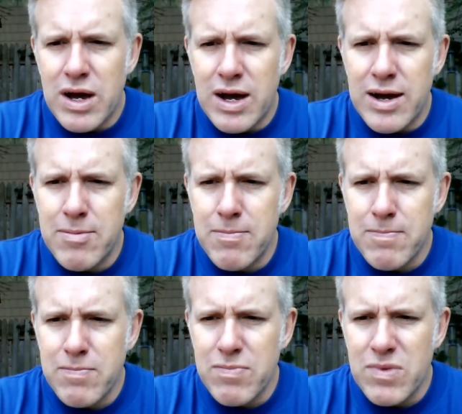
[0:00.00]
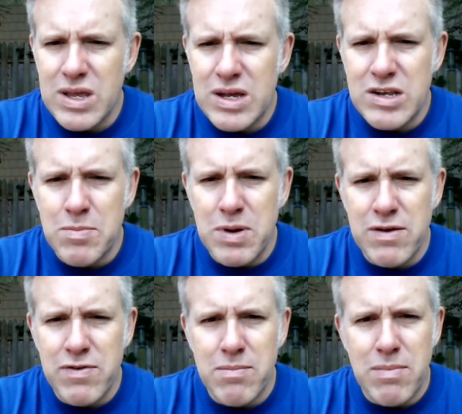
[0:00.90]
Um, it's a
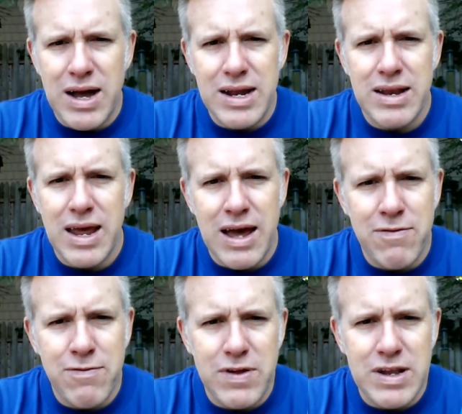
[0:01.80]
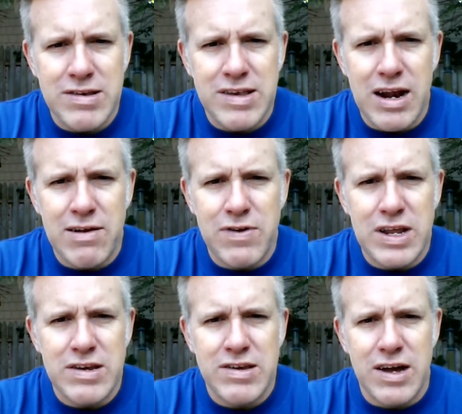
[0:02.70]
bit of a mind F instead of
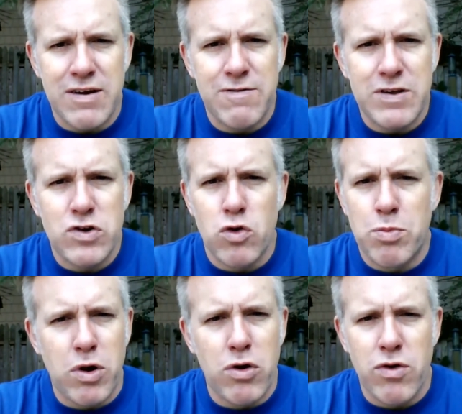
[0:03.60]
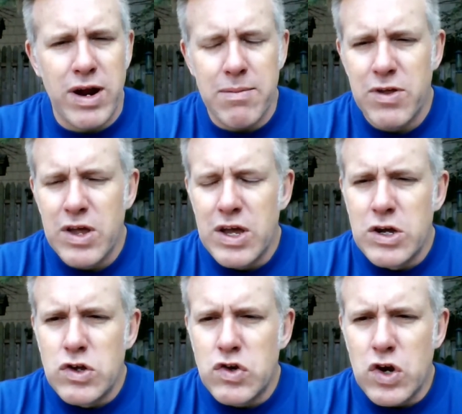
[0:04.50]
it is a physical program.
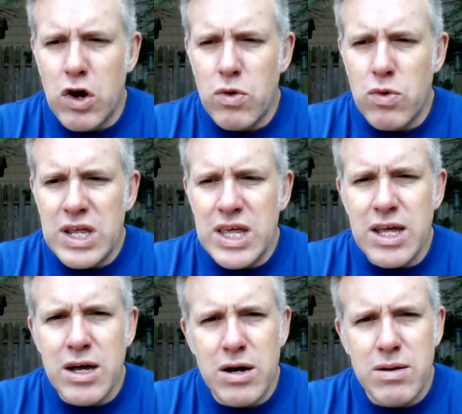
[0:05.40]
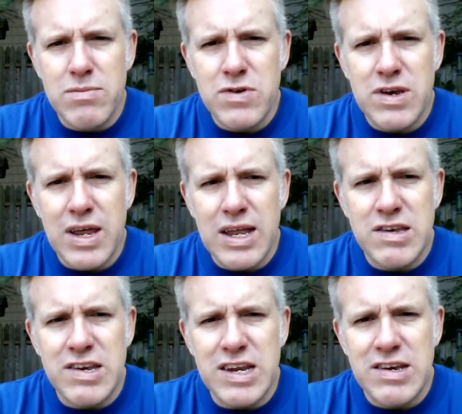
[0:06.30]
So he comes
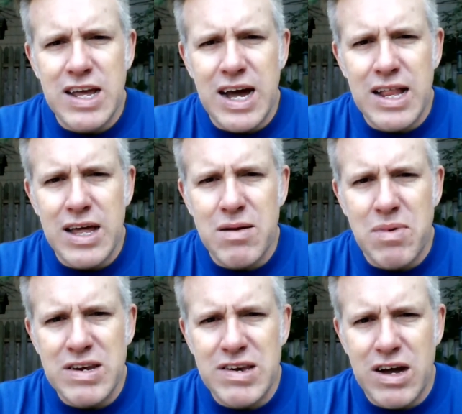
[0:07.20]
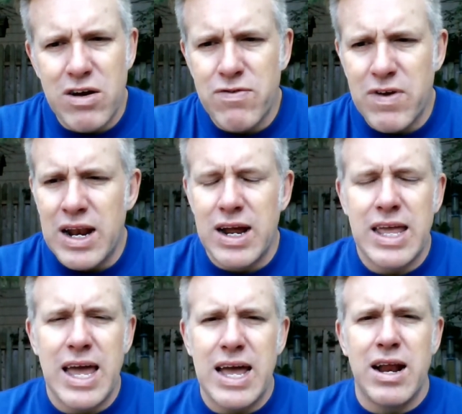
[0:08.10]
and sees a guy like myself, and
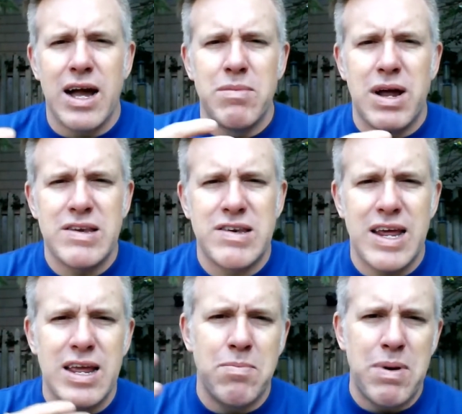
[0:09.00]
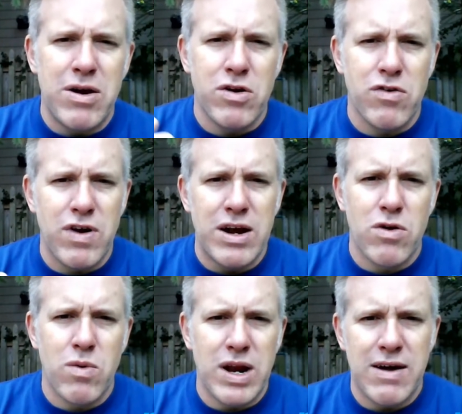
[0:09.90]
again, I'm not saying better,
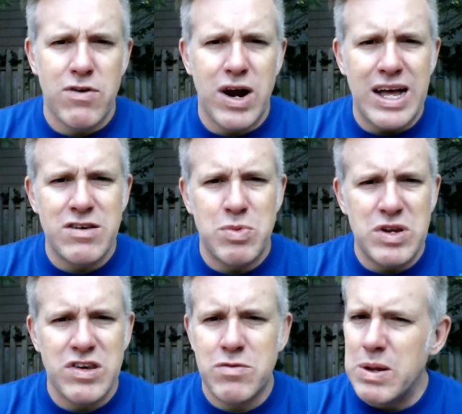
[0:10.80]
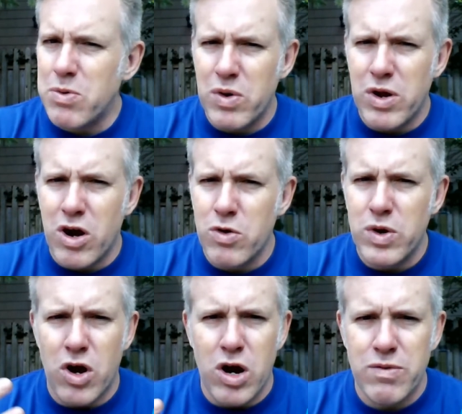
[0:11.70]
greater, whatever. As business people, we are who
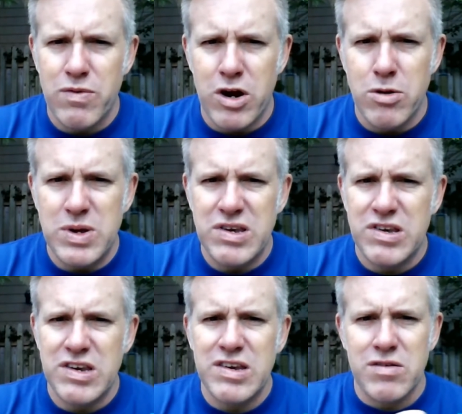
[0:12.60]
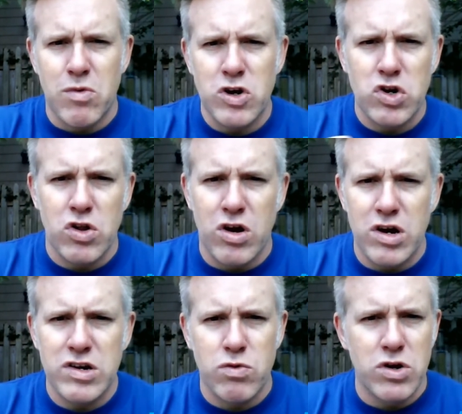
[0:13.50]
we are. We run our businesses. As martial
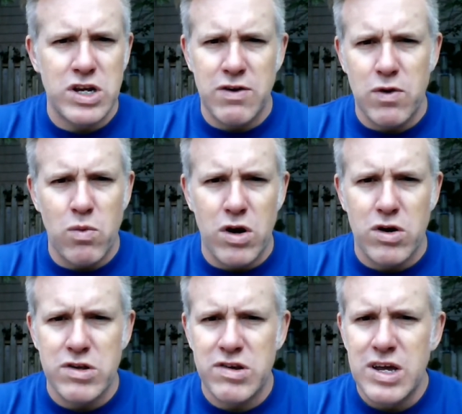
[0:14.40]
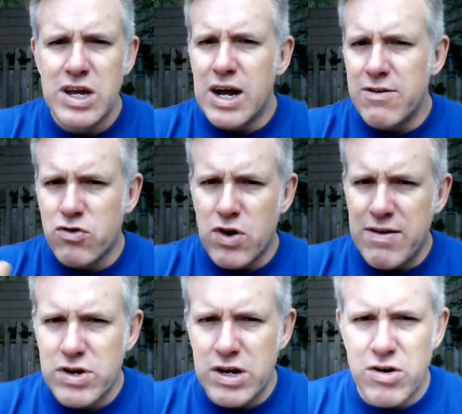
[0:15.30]
artists, we're in different worlds. I've
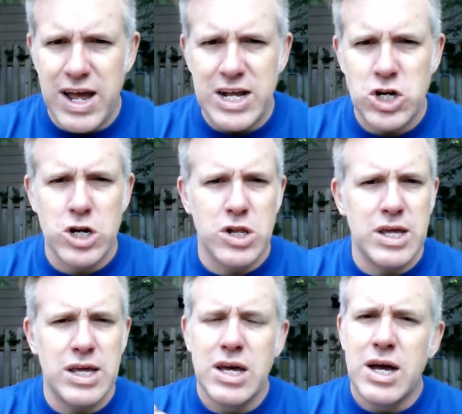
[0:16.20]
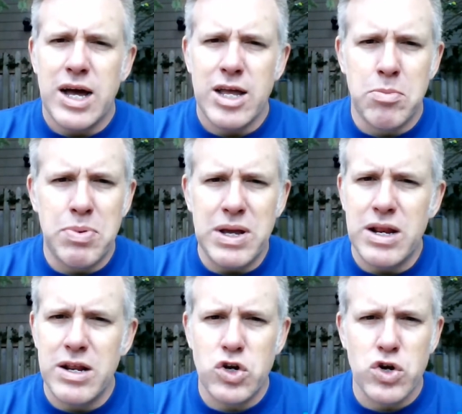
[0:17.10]
traveled internationally. I
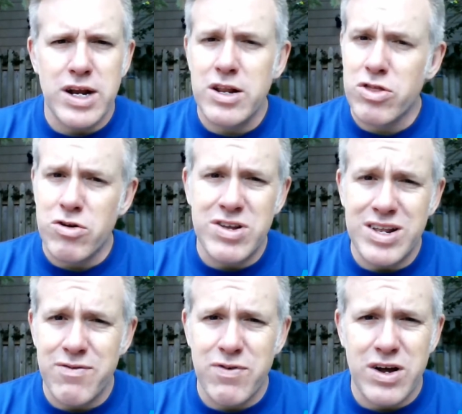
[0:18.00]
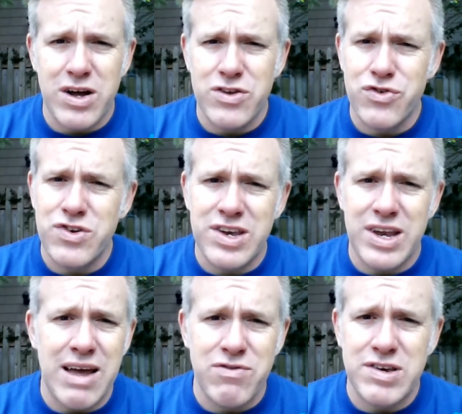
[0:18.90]
competed and trained in thirteen different countries
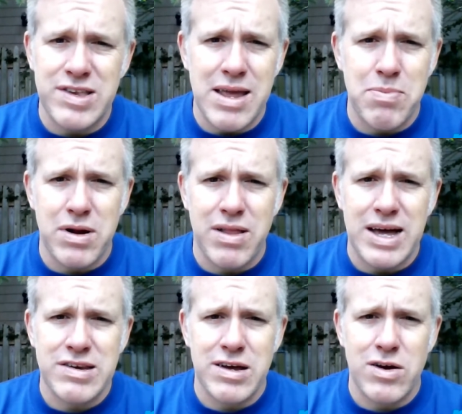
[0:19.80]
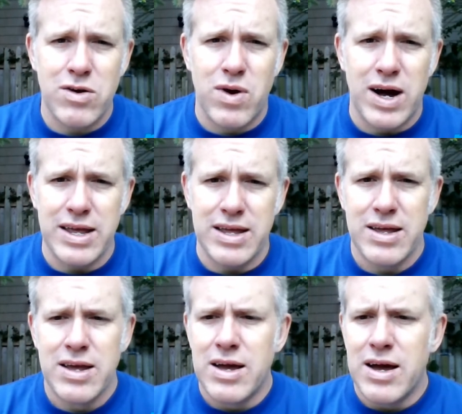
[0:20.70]
in every state but Alaska and Hawaii.
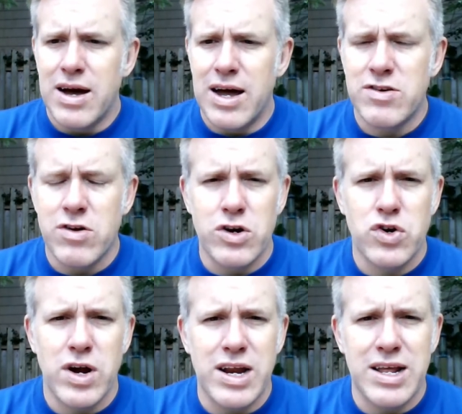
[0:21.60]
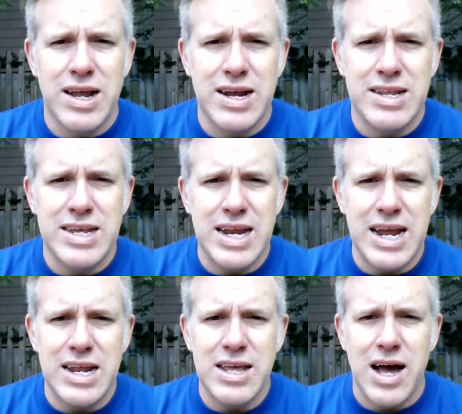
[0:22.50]
I started training in nineteen
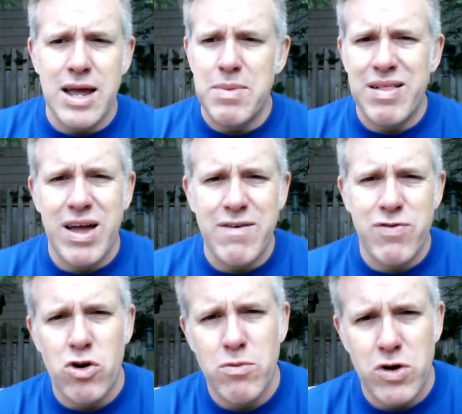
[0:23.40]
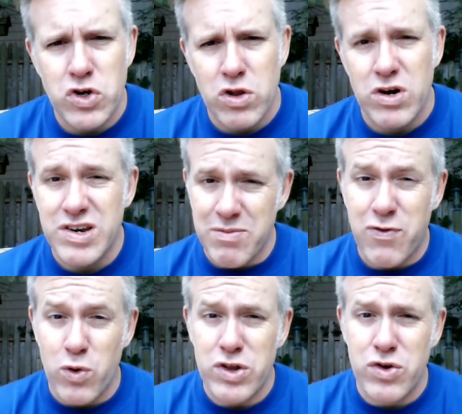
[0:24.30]
eighty. I am a lifelong martial artist. I'm
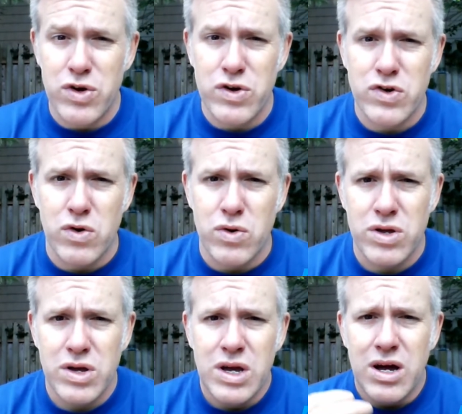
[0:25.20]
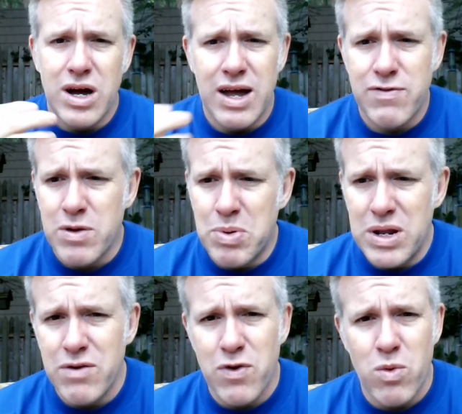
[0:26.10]
forty-two years old. I've
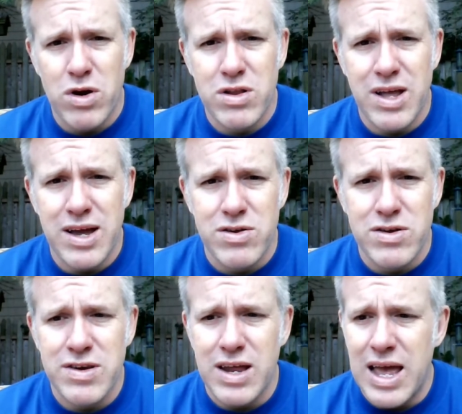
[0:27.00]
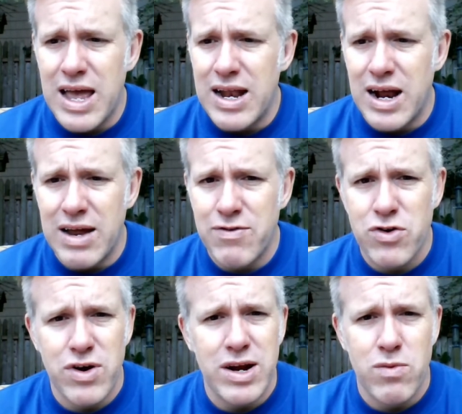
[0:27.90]
competed for world titles, and I've
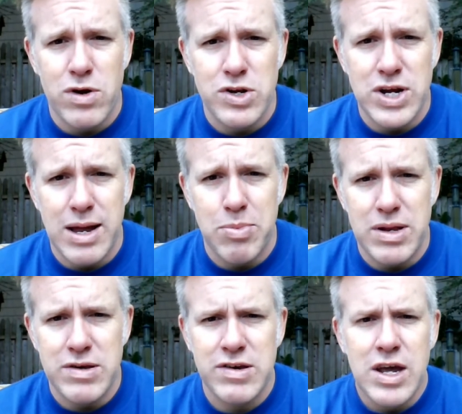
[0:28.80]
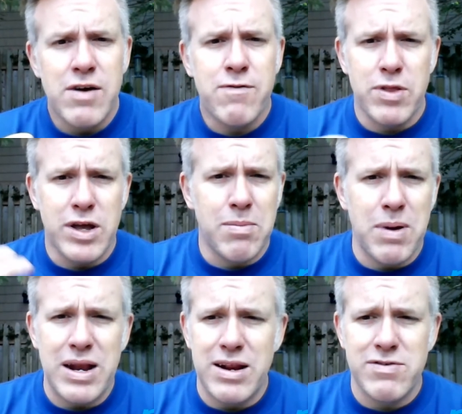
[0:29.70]
created world champions. From the
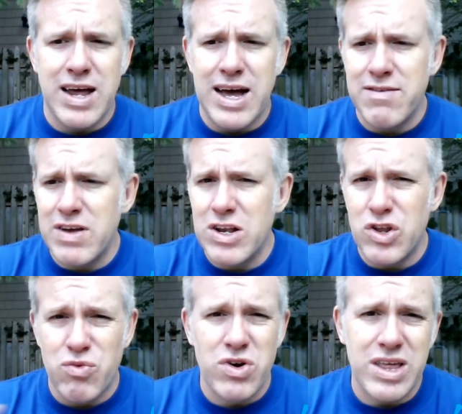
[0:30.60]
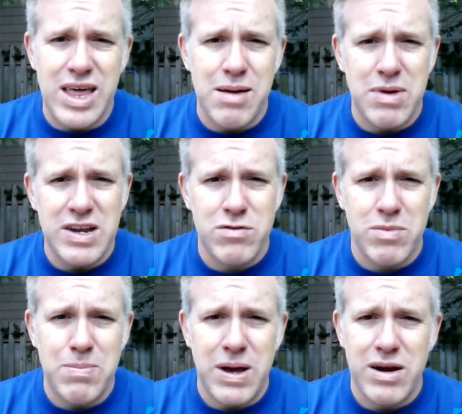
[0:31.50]
competitive side of it, you really can't mess with
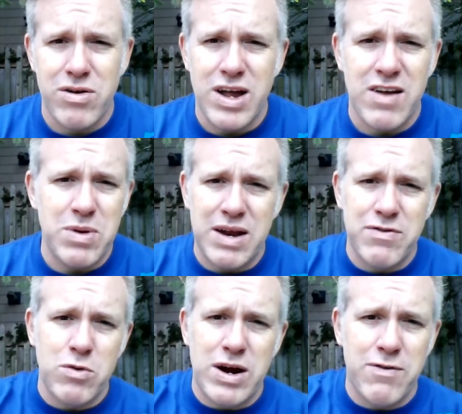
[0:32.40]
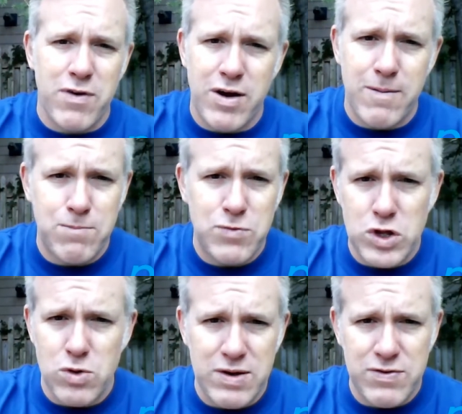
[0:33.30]
my pedigree. I've been everywhere from the
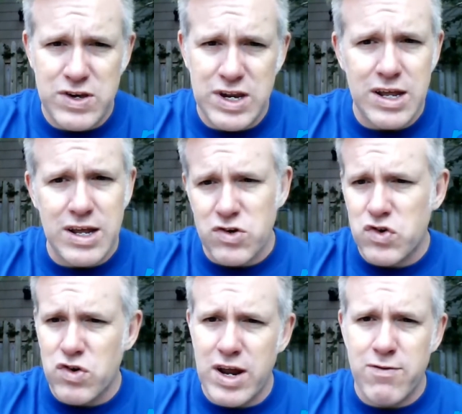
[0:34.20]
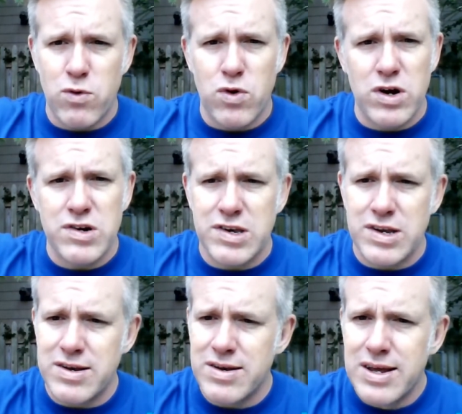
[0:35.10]
U F C and Strikeforce
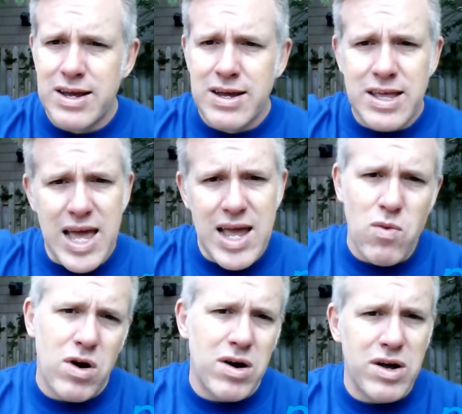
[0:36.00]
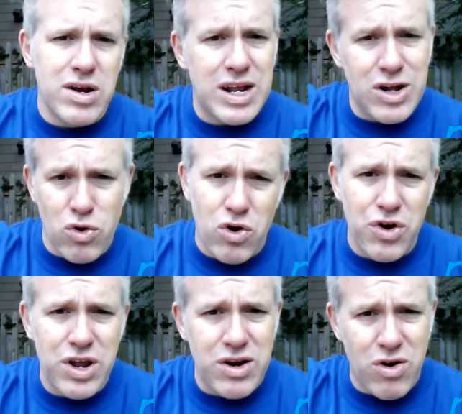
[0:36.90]
and K one and
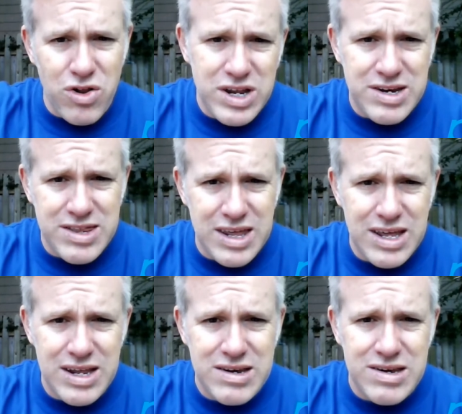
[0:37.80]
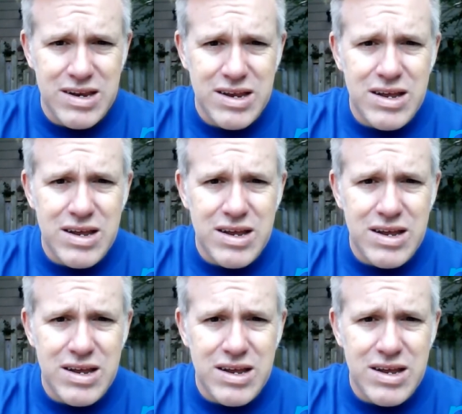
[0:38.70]
Glory and all these things,